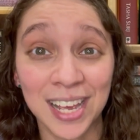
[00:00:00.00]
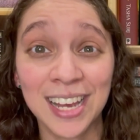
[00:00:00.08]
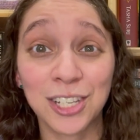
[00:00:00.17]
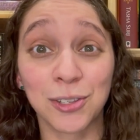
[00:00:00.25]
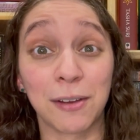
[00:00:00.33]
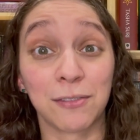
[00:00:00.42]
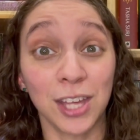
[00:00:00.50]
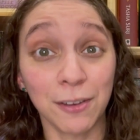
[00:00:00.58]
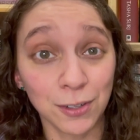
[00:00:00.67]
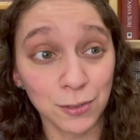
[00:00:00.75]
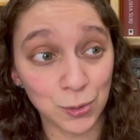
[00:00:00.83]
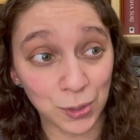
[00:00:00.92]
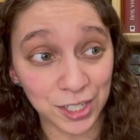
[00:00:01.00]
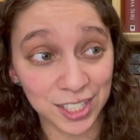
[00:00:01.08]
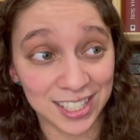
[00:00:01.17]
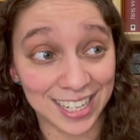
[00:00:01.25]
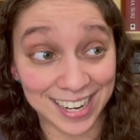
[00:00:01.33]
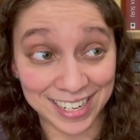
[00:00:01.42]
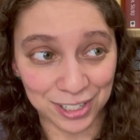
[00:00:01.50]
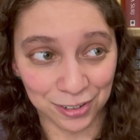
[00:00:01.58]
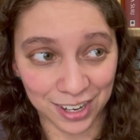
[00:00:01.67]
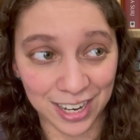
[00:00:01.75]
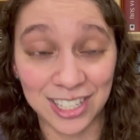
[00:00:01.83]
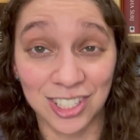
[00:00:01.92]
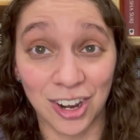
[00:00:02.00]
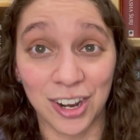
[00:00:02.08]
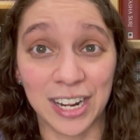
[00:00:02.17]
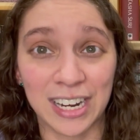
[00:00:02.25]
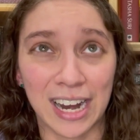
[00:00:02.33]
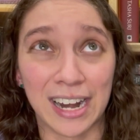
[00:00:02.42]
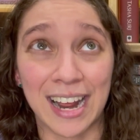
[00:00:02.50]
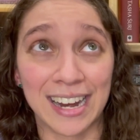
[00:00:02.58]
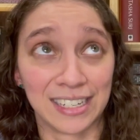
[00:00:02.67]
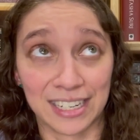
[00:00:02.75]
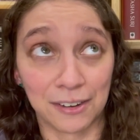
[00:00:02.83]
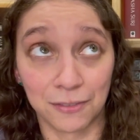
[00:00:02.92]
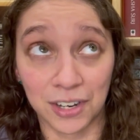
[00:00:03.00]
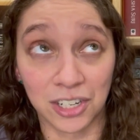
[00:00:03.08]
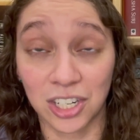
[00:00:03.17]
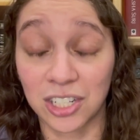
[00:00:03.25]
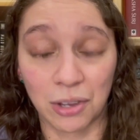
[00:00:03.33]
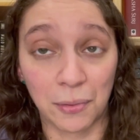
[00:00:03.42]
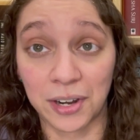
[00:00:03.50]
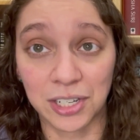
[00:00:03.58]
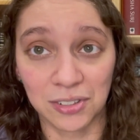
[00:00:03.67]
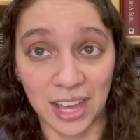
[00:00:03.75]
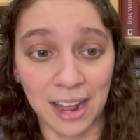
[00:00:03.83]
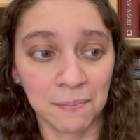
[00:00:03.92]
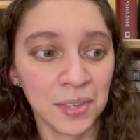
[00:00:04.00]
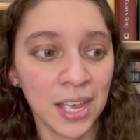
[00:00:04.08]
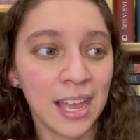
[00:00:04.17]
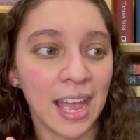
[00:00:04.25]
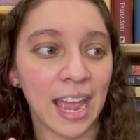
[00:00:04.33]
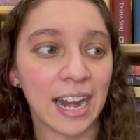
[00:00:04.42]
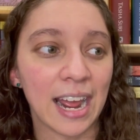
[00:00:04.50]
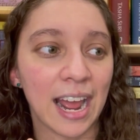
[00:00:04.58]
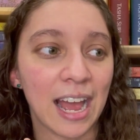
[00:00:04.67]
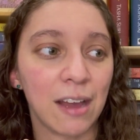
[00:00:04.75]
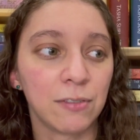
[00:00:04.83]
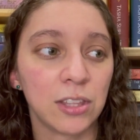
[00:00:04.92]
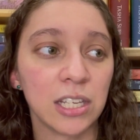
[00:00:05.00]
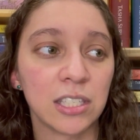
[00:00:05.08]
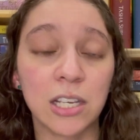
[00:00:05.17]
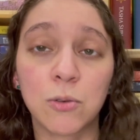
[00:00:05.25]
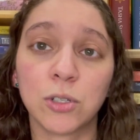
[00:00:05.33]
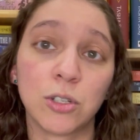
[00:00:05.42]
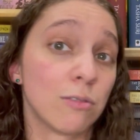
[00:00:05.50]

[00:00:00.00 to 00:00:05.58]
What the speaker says: So I have Theft of Swords that I need to read. I started, and I didn't finish it, so I want to do that. And I have the sequel to The